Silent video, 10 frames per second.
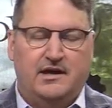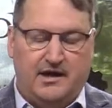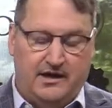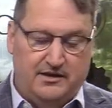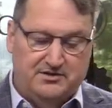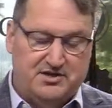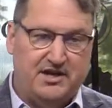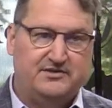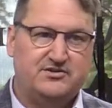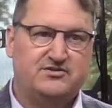And
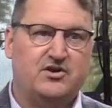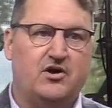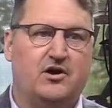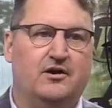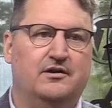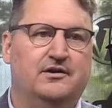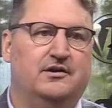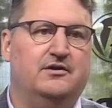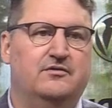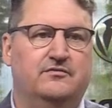chances are
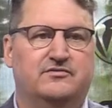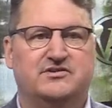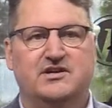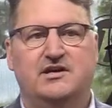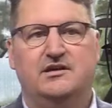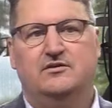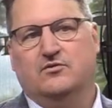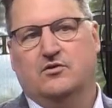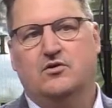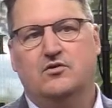you've seen
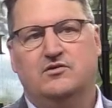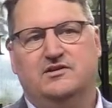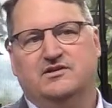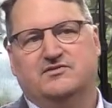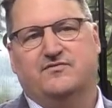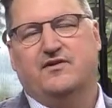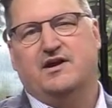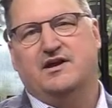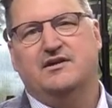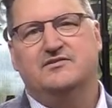or heard this
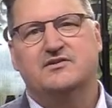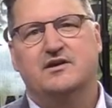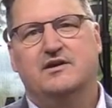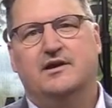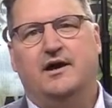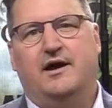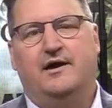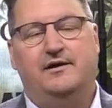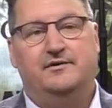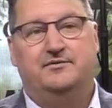phrase
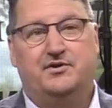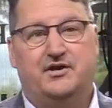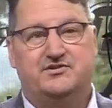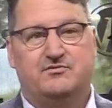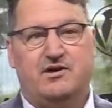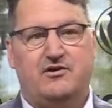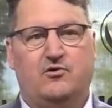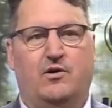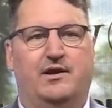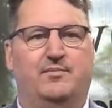tossed around
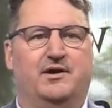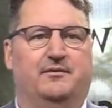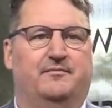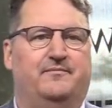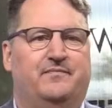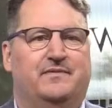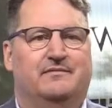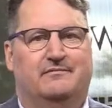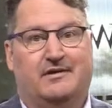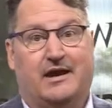quite a bit,
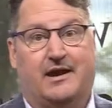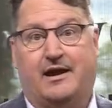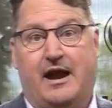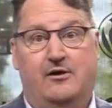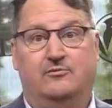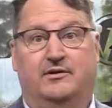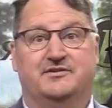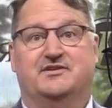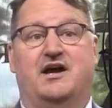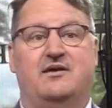
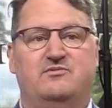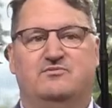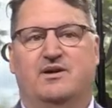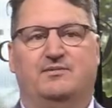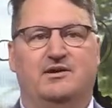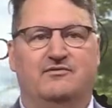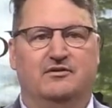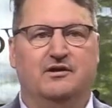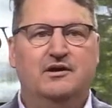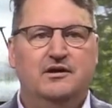countless times maybe even.